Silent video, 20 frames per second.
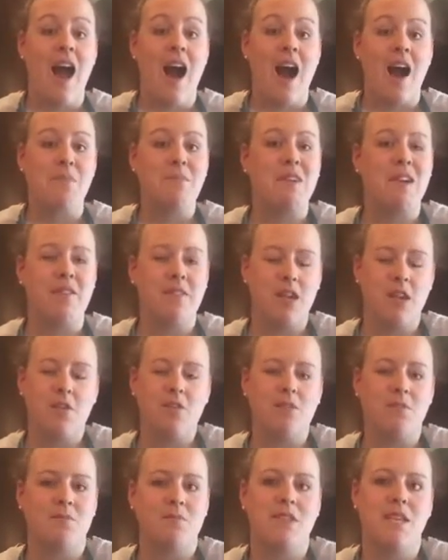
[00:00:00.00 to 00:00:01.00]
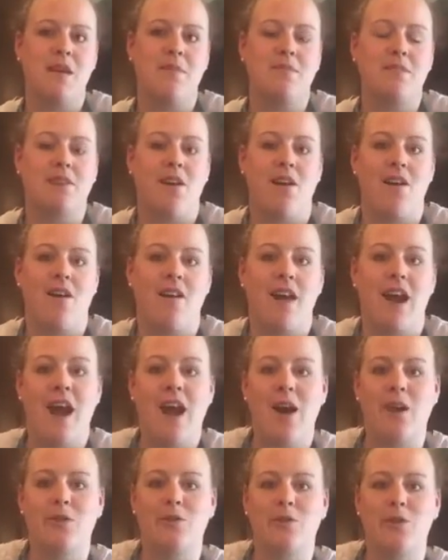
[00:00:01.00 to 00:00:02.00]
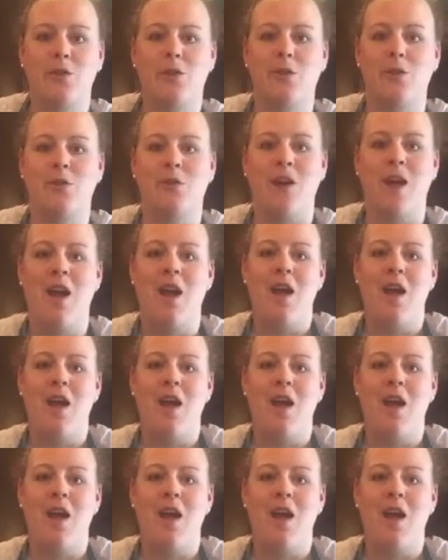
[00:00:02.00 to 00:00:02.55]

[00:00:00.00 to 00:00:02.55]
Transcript: I'm giving you some tips on how to